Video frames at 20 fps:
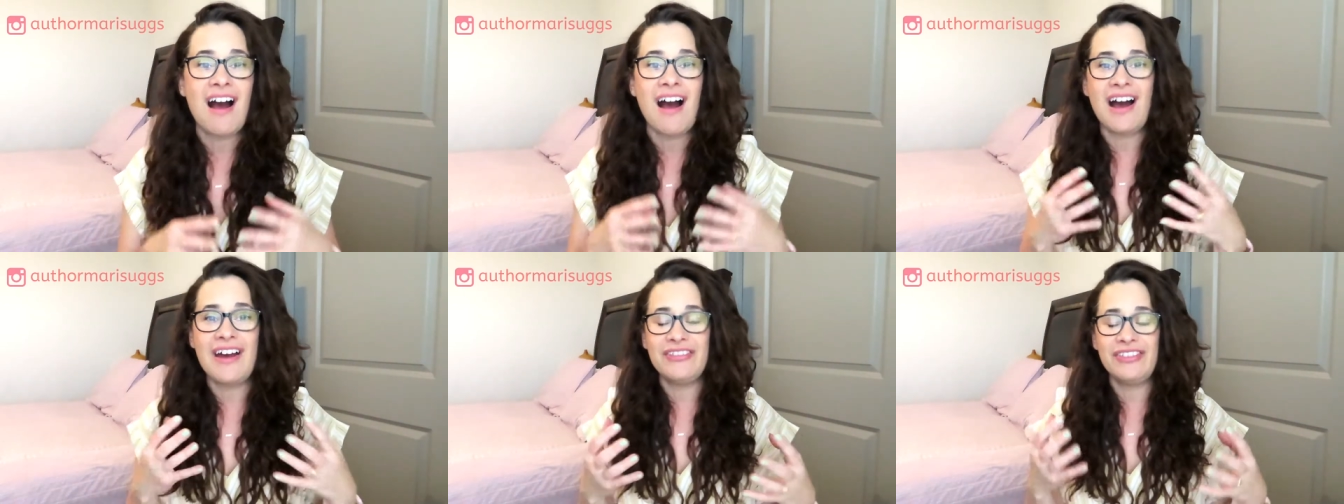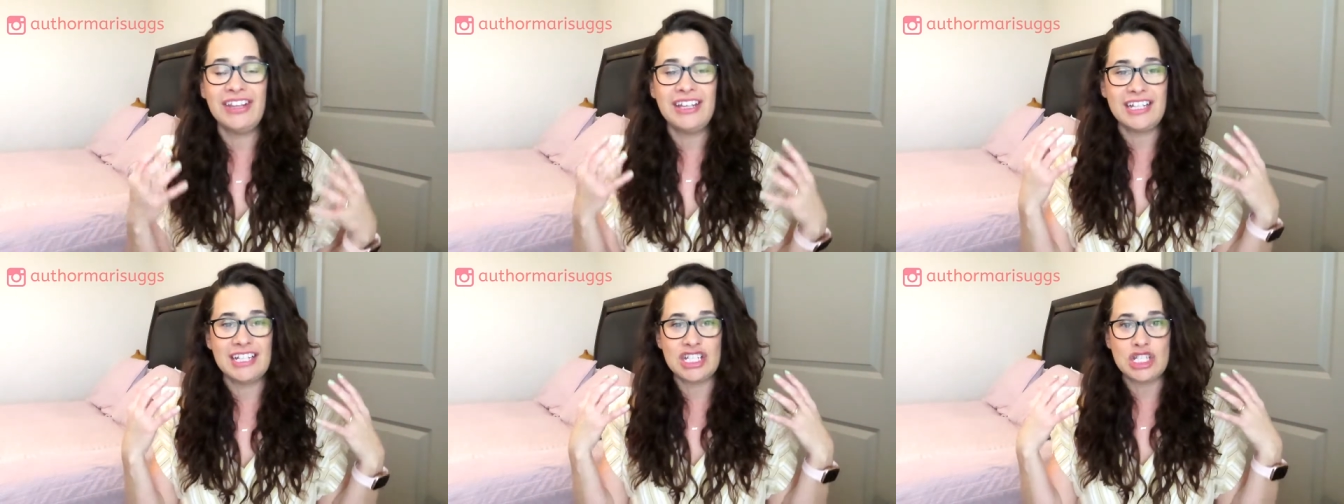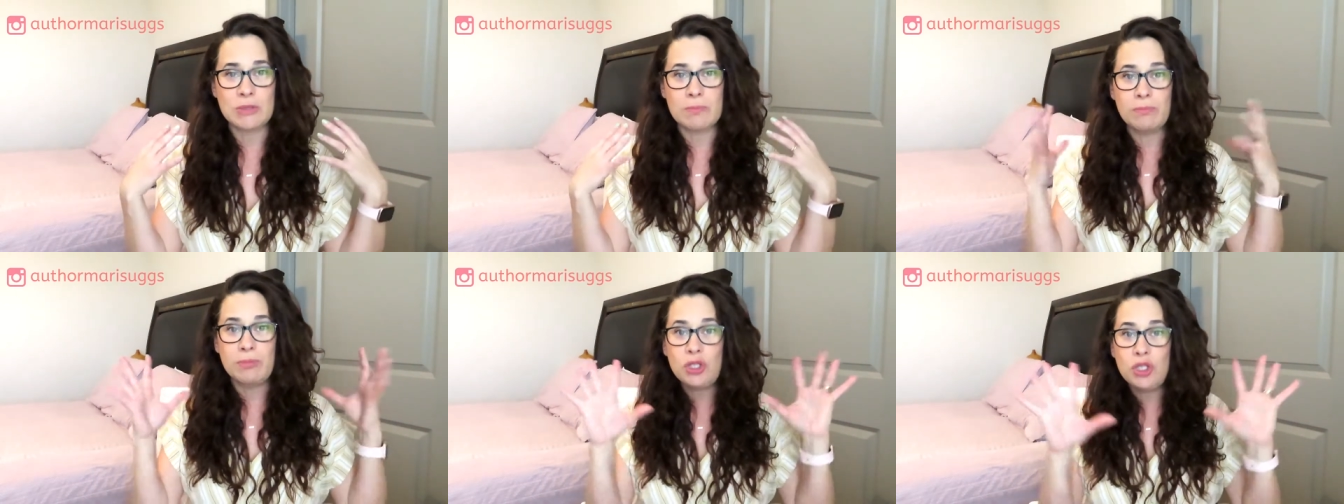I think
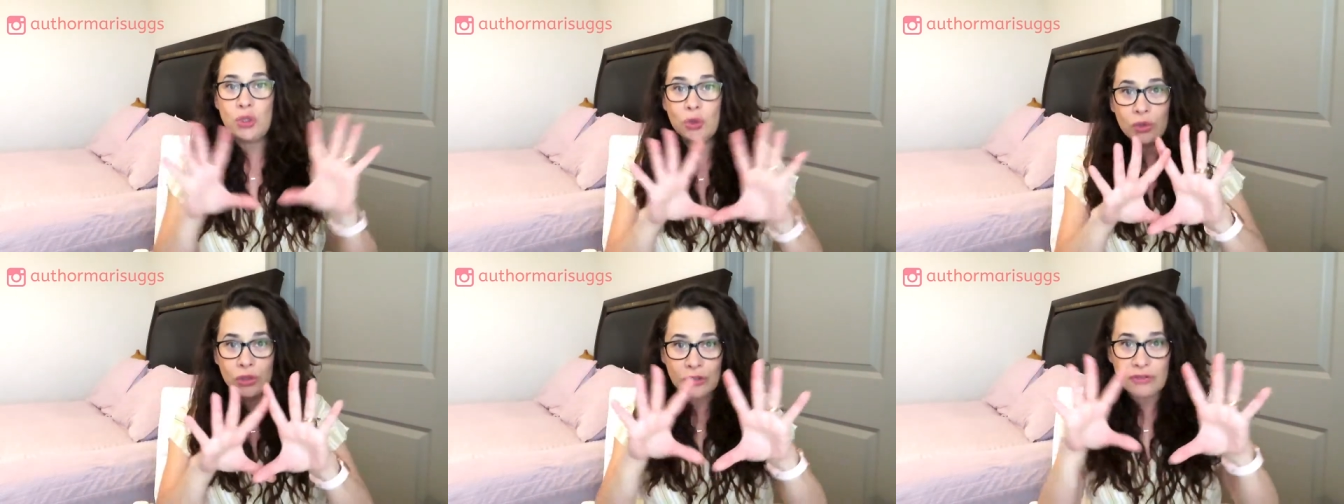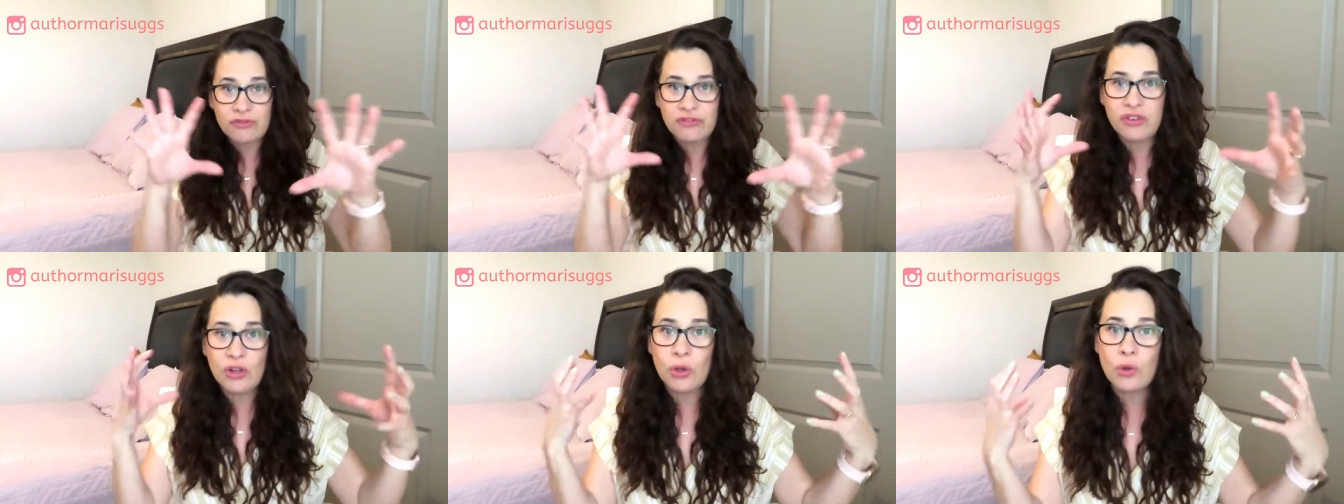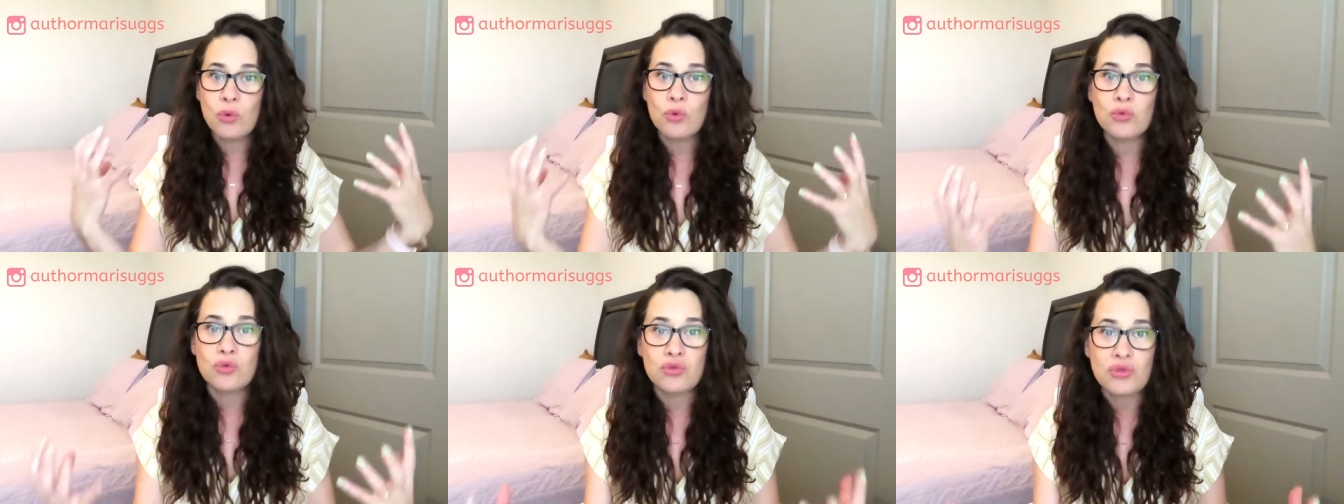it's
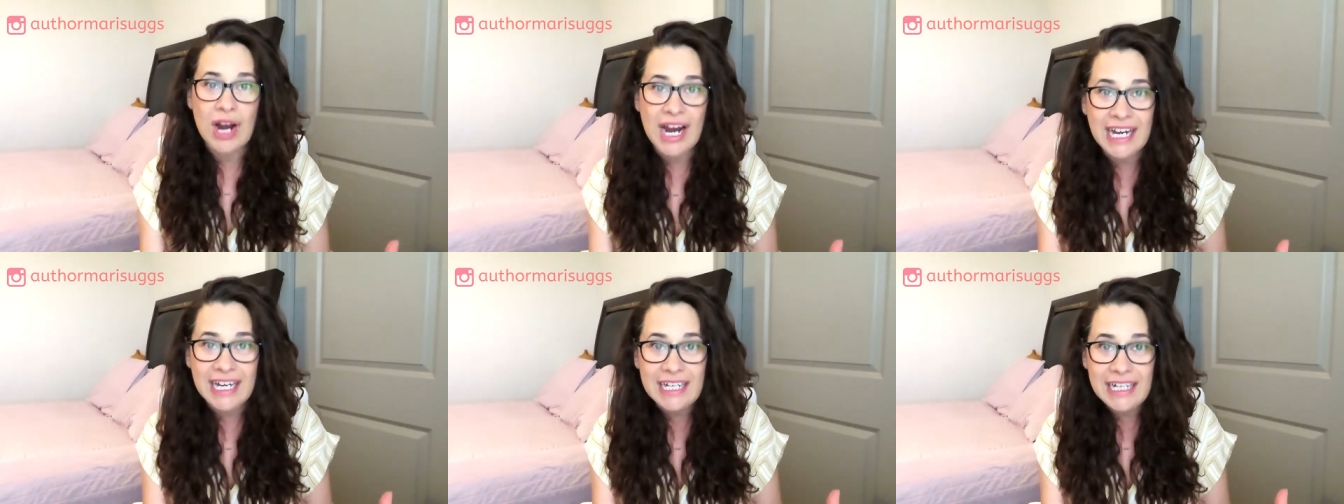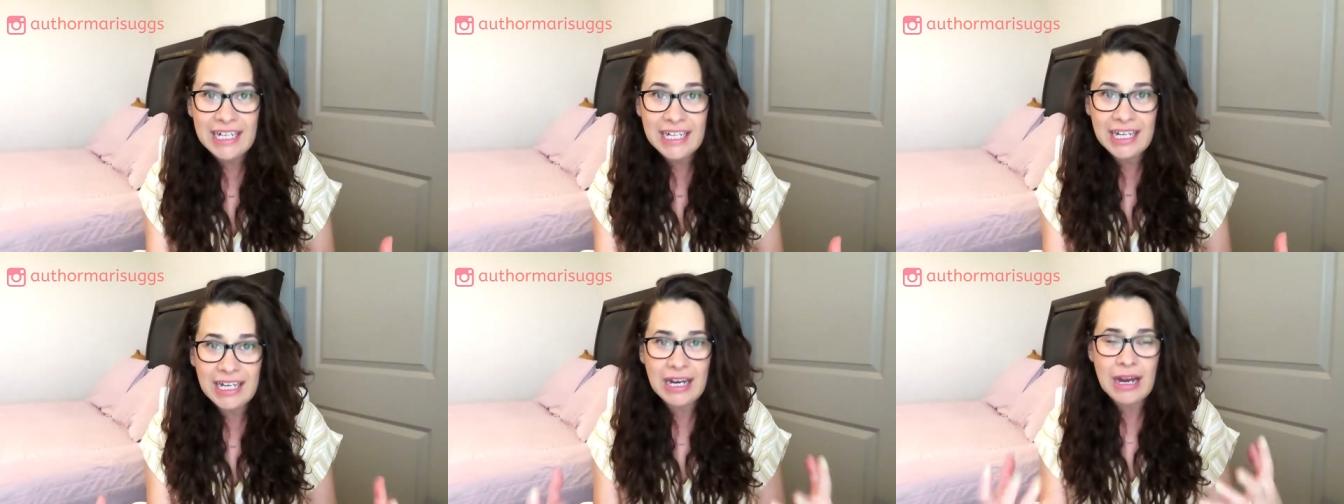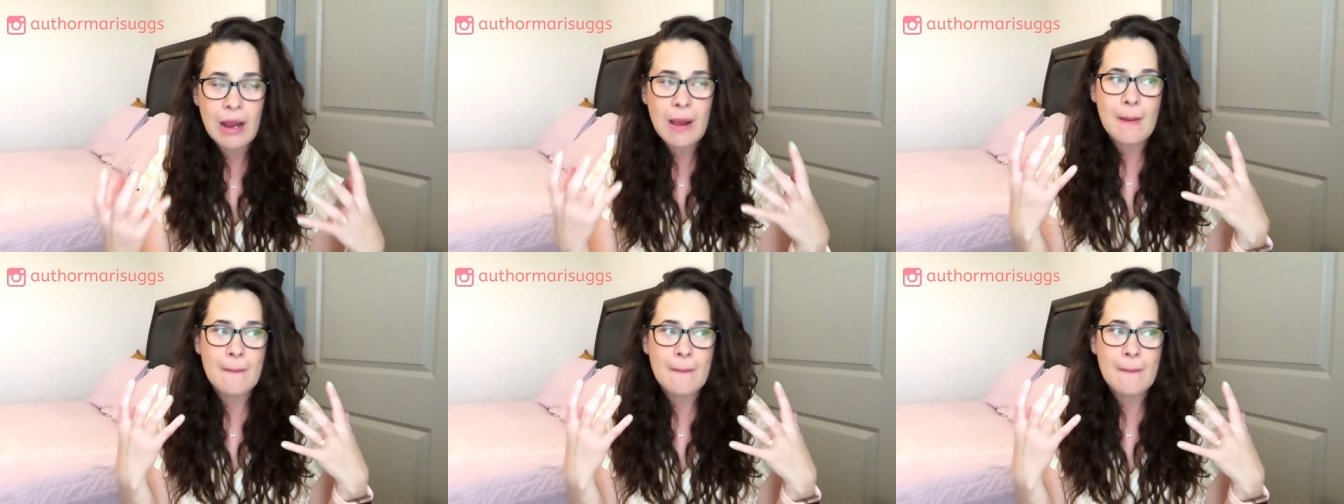beautiful writing,